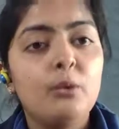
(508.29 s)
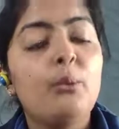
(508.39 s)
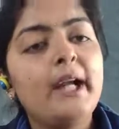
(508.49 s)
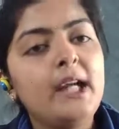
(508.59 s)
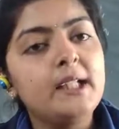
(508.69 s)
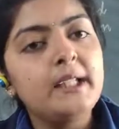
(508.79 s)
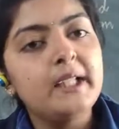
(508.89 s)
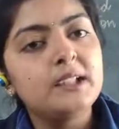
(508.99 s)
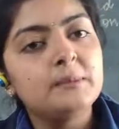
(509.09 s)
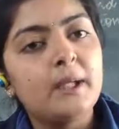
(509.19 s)
Why
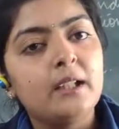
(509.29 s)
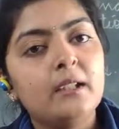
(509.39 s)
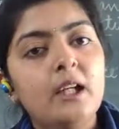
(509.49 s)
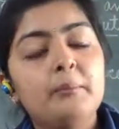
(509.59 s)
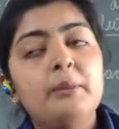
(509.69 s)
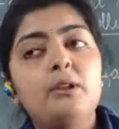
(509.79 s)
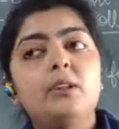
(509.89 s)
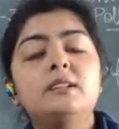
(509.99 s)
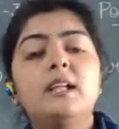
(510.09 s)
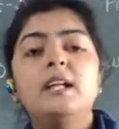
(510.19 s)
hunting is banned?
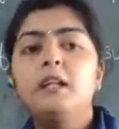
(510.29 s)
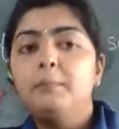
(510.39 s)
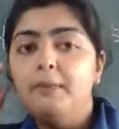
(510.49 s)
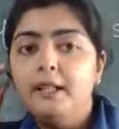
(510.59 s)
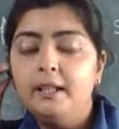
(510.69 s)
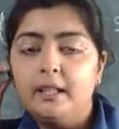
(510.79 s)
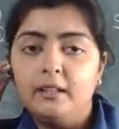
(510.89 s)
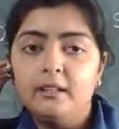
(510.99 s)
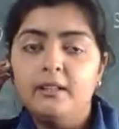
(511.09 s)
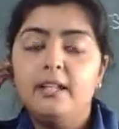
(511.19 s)
Because they are
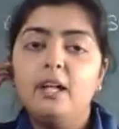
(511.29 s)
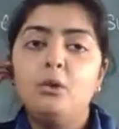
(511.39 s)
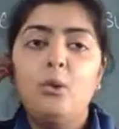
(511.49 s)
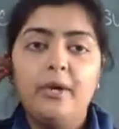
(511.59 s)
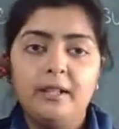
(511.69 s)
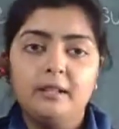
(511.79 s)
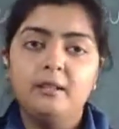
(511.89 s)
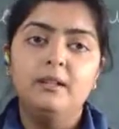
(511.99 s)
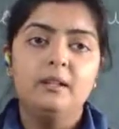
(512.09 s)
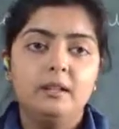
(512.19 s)
depleting, they are
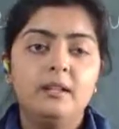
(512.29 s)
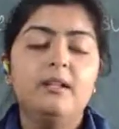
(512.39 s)
going,